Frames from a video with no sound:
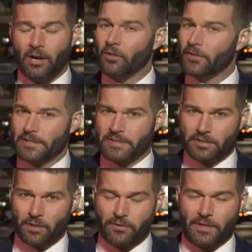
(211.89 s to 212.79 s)
All
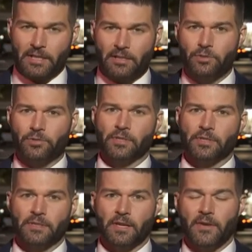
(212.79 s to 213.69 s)
this over the
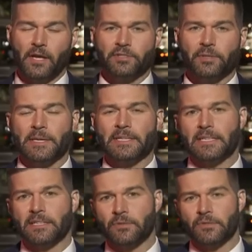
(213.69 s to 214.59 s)
inclusion of
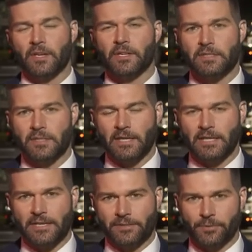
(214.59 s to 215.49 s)
LGBTQ studies in the
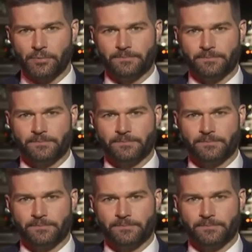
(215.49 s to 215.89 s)
classroom.